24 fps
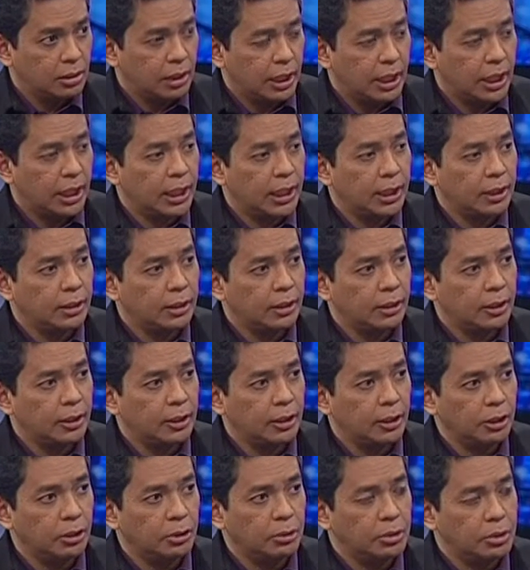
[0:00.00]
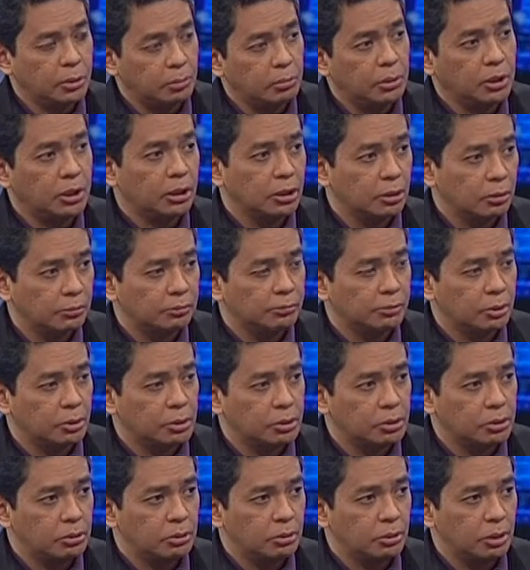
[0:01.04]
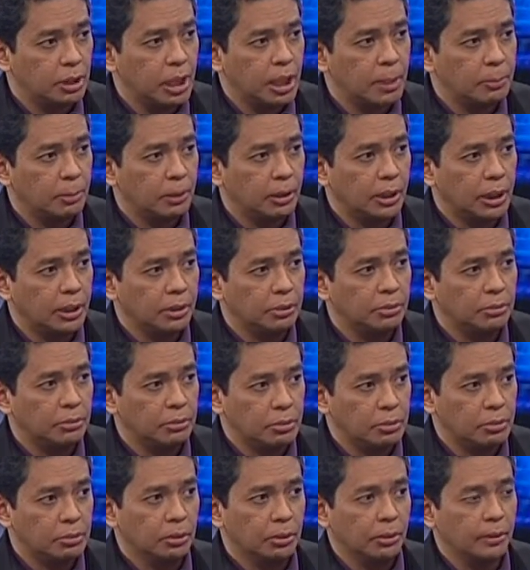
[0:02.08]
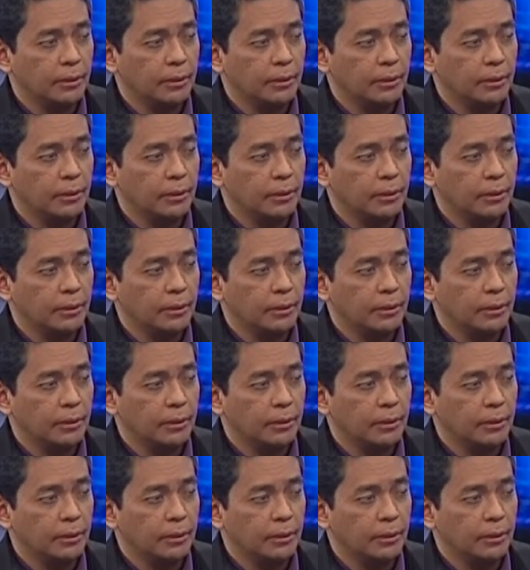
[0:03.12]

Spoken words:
And you submitted it, of course, to the Apple iTunes Store.